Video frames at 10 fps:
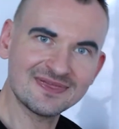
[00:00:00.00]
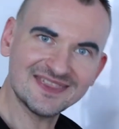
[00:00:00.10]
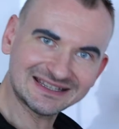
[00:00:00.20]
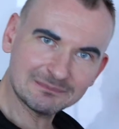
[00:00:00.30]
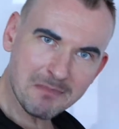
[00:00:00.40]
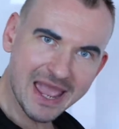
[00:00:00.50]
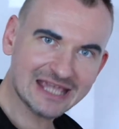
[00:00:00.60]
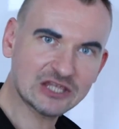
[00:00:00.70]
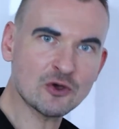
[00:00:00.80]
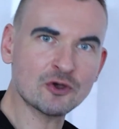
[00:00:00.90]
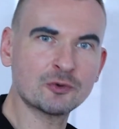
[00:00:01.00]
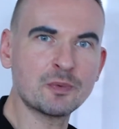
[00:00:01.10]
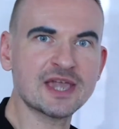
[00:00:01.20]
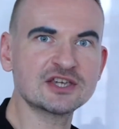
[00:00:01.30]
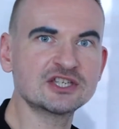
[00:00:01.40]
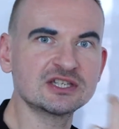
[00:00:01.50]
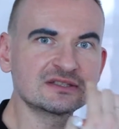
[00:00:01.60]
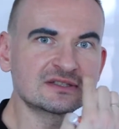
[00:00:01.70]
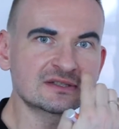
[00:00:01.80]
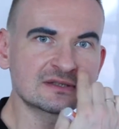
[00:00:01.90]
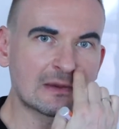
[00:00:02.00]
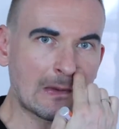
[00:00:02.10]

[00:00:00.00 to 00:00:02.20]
that make your equations